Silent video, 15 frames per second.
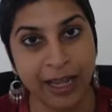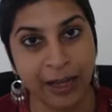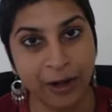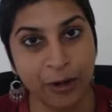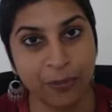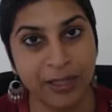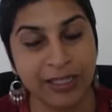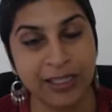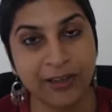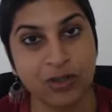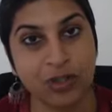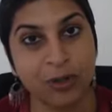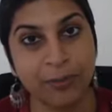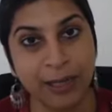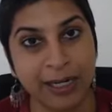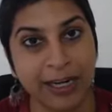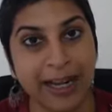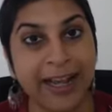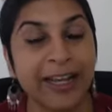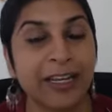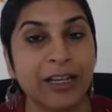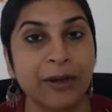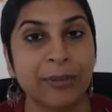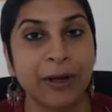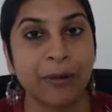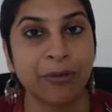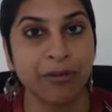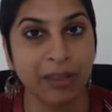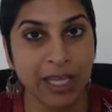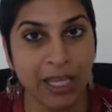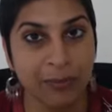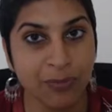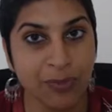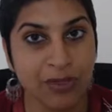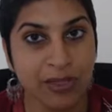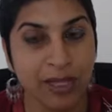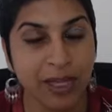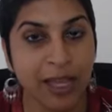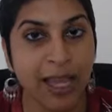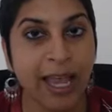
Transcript: I hope this gives you a better idea about themes,